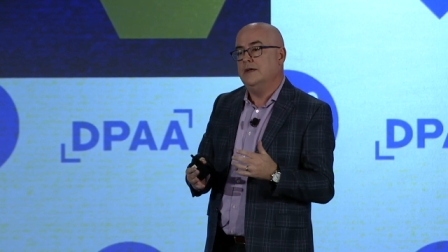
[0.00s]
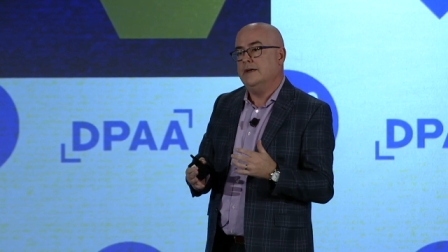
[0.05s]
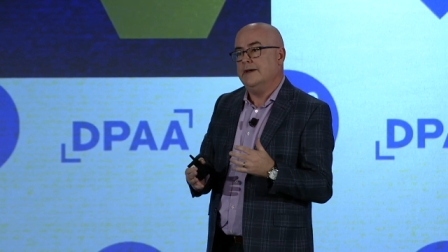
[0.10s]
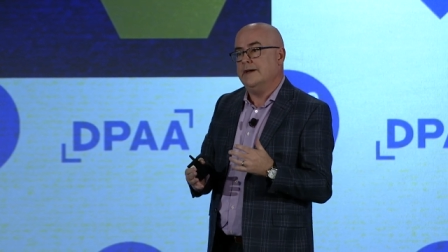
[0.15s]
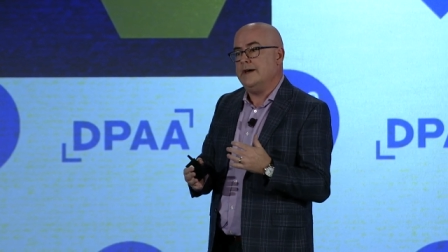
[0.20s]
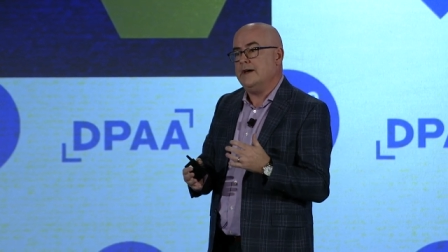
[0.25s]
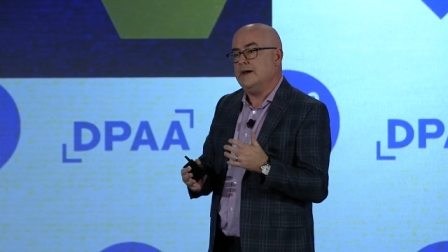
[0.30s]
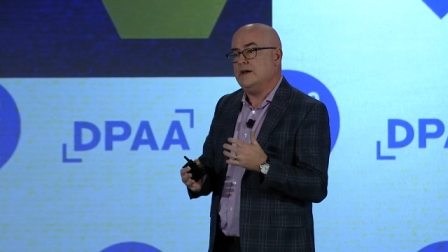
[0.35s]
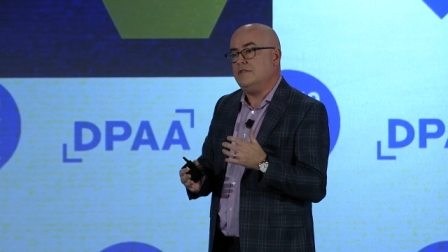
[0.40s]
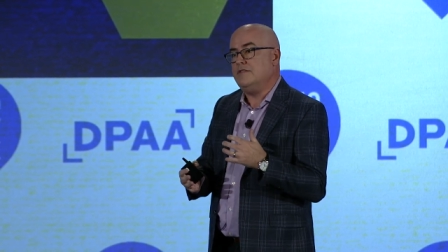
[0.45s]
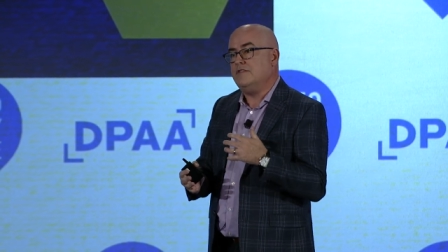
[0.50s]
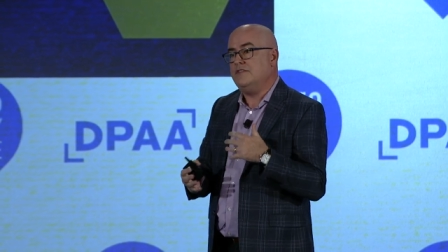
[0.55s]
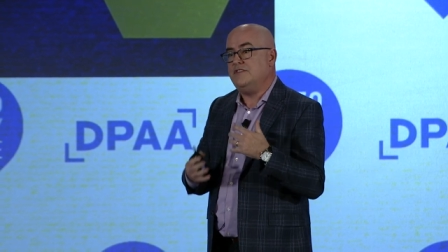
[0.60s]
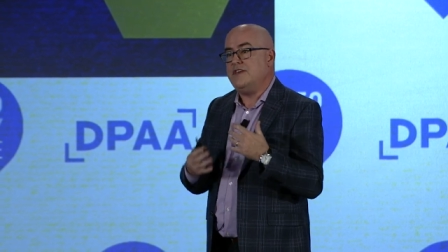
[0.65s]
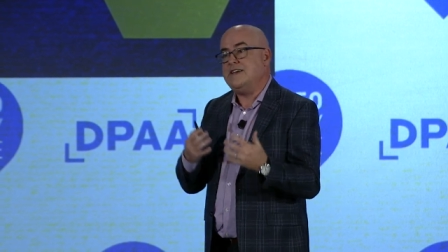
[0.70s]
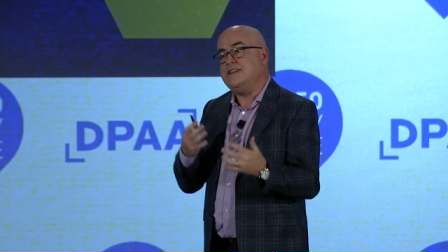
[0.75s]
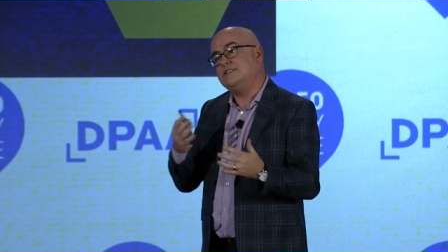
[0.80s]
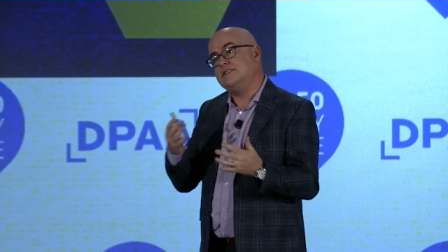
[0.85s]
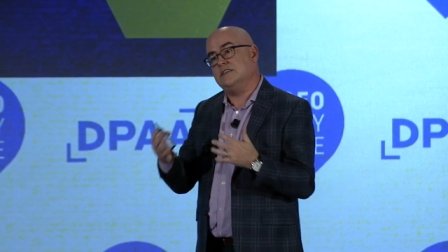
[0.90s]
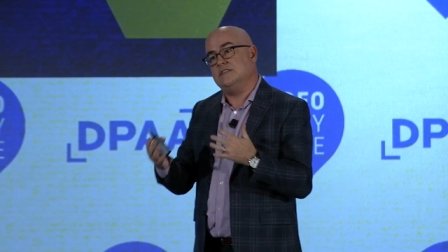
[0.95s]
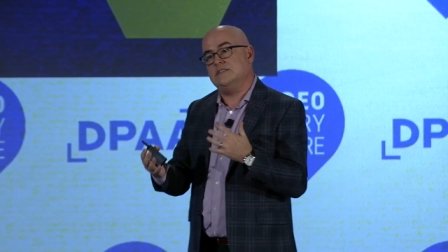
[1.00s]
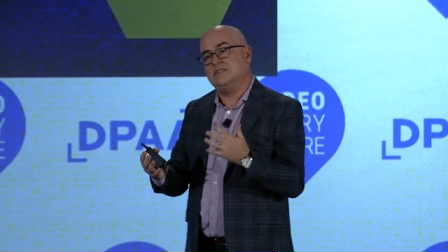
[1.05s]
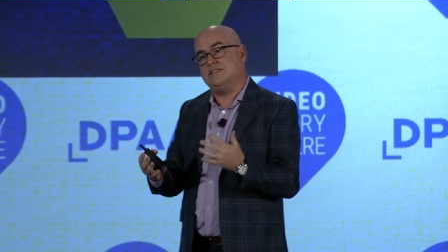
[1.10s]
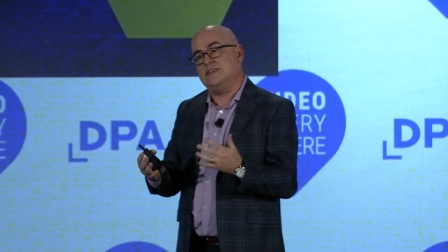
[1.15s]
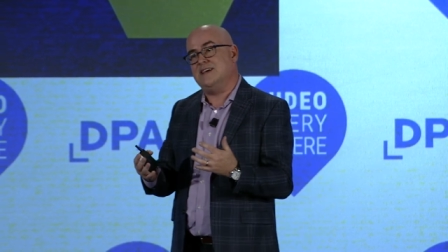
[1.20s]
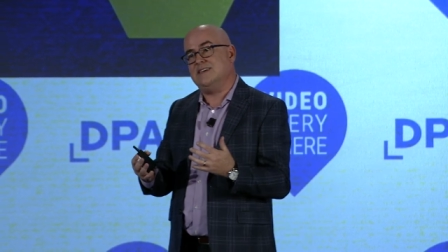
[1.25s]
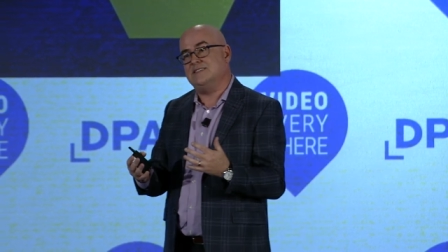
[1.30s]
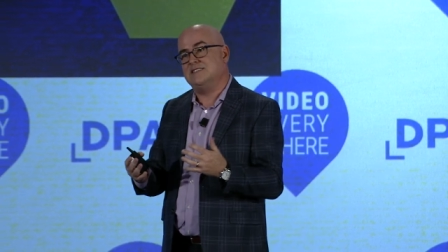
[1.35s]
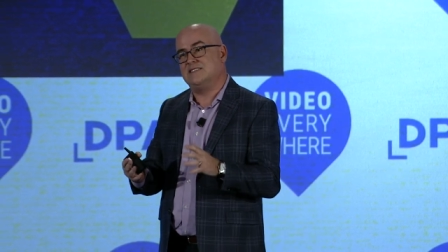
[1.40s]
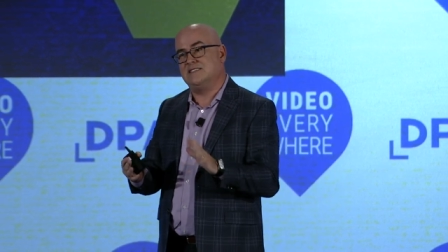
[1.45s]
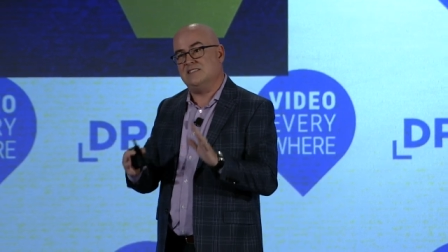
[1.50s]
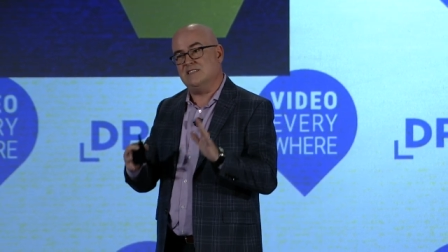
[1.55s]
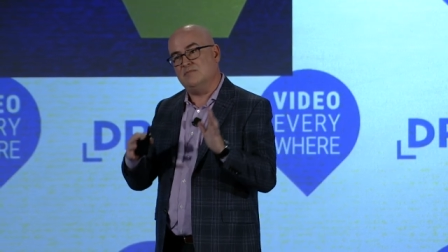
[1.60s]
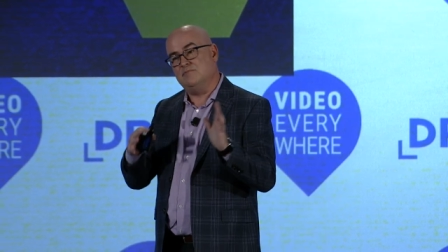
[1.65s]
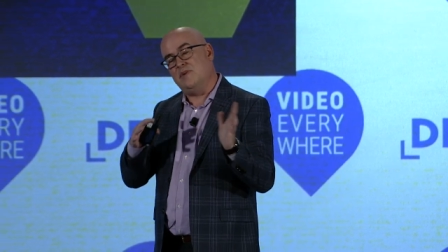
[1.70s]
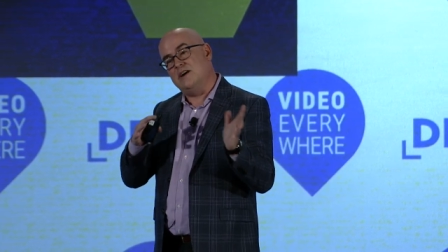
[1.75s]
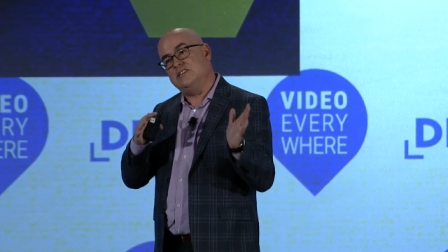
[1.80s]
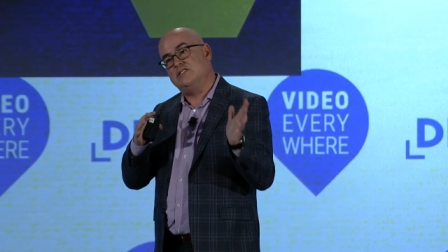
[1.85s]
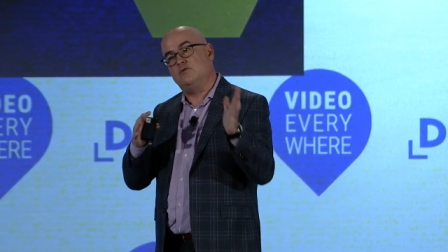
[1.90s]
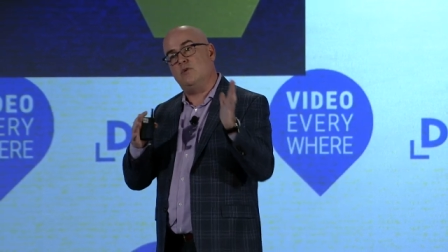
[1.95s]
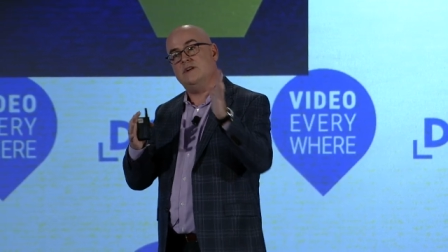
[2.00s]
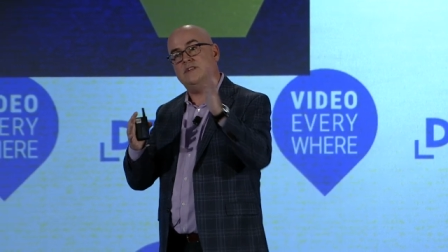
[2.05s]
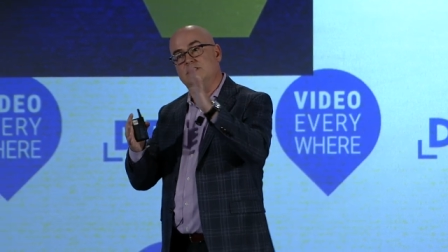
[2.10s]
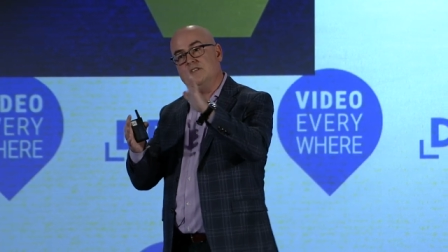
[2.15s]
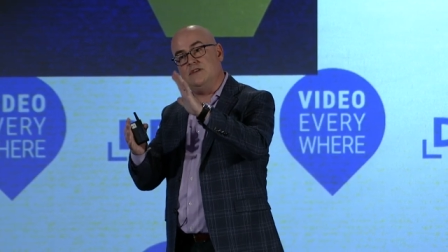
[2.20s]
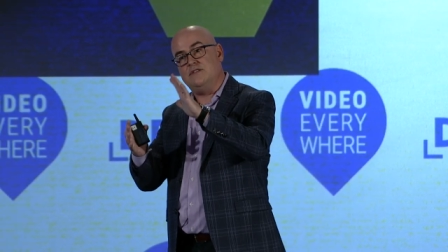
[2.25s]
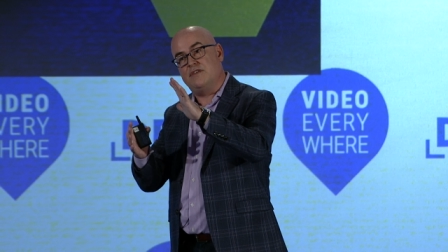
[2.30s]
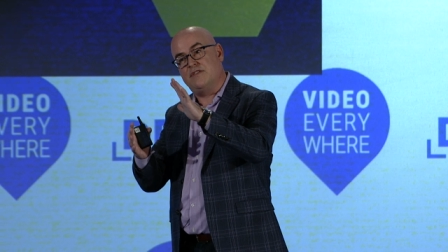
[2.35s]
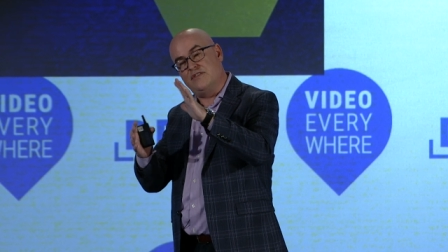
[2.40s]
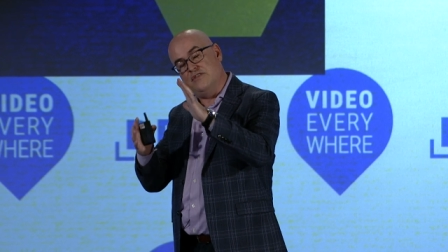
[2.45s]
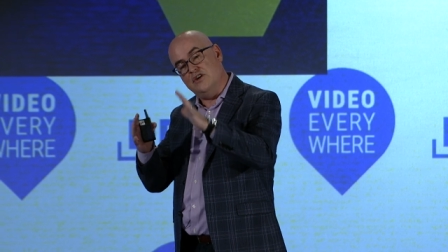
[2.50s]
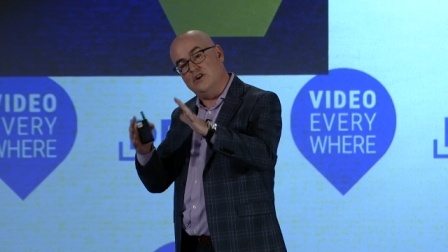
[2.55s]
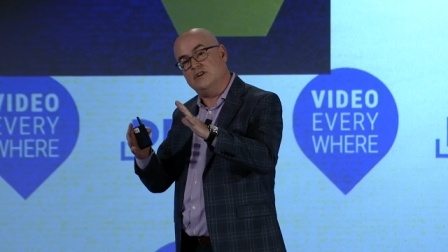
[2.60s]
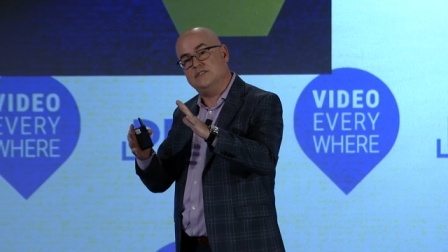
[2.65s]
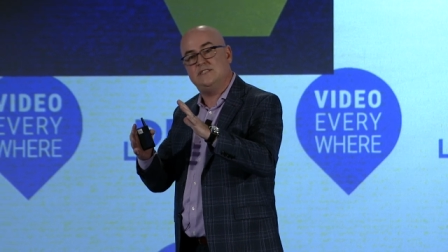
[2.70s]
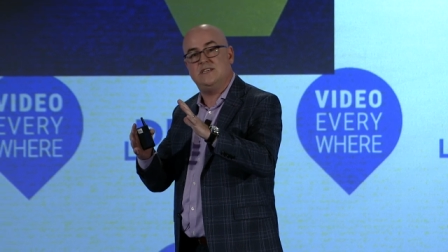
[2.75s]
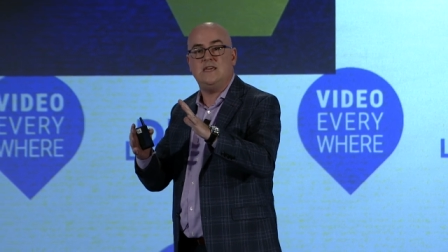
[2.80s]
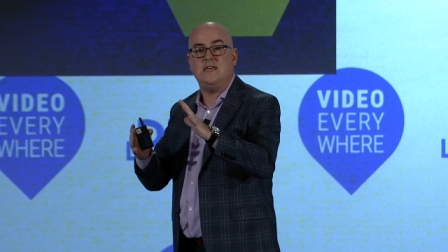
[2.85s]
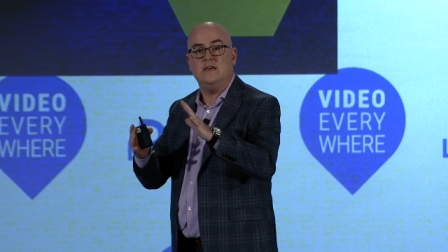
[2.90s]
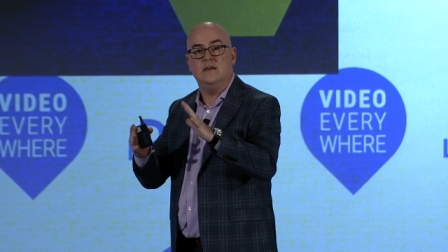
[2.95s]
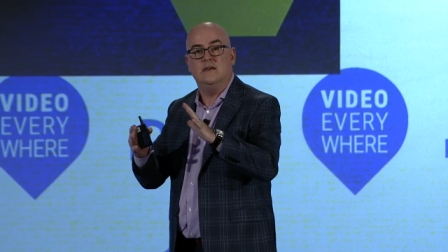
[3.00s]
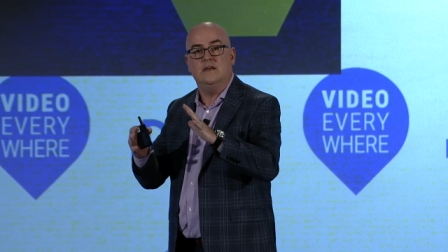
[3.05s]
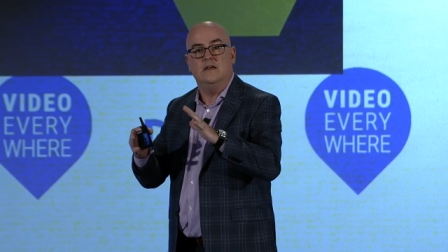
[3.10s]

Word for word: Uh, the data says that by 2030,